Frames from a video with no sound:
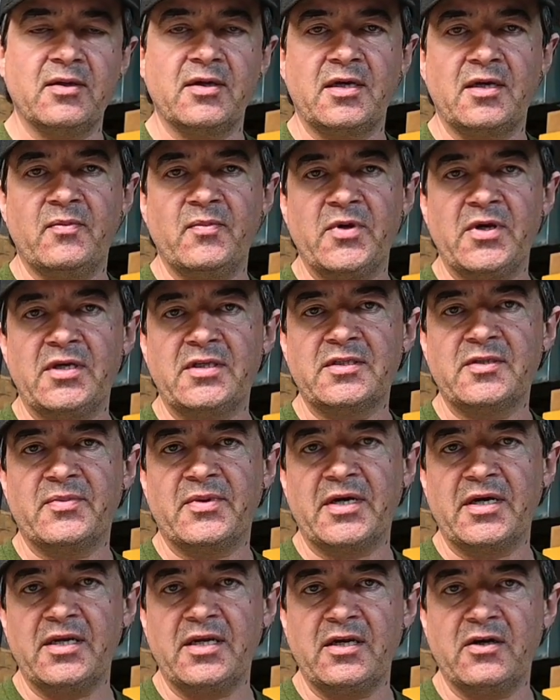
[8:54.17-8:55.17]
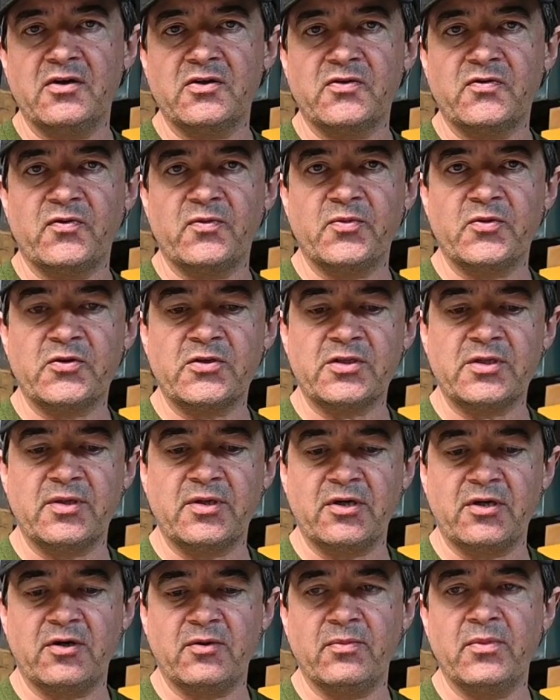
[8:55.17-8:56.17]
Give me some ideas from
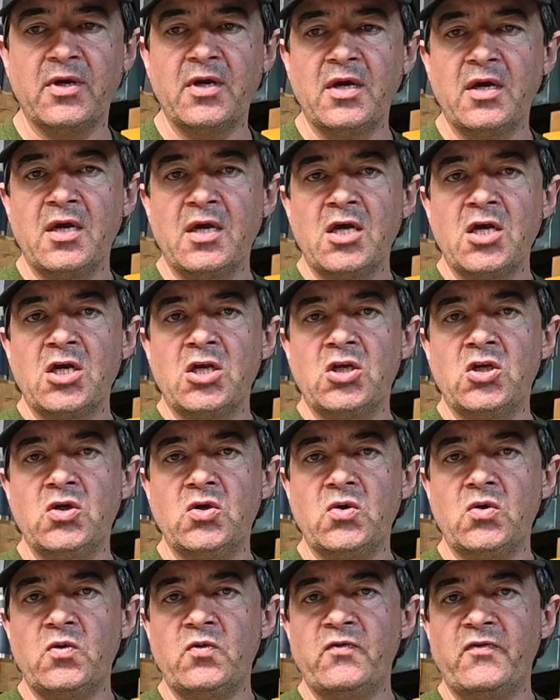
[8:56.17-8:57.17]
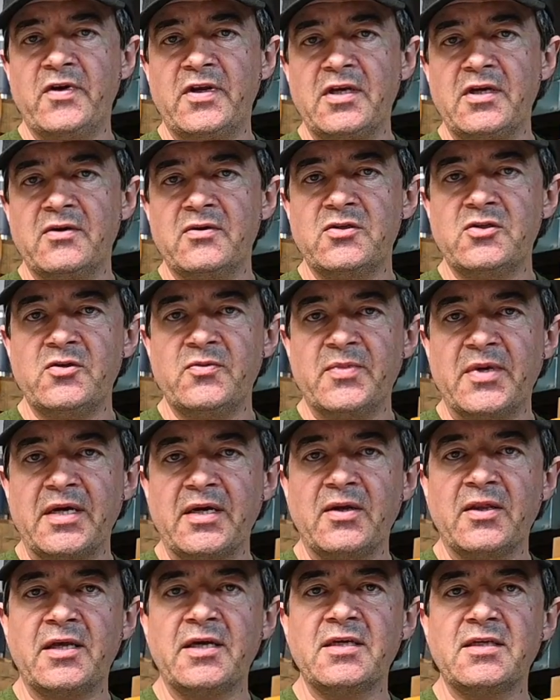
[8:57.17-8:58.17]
some new videos you
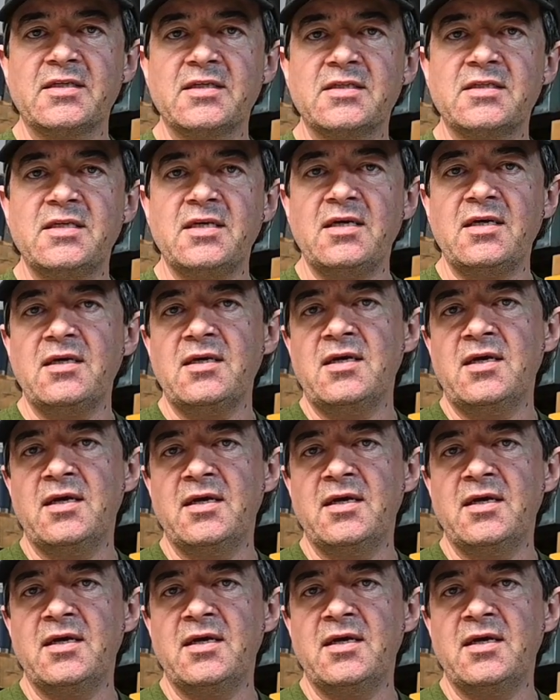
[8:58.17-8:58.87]
might like to see,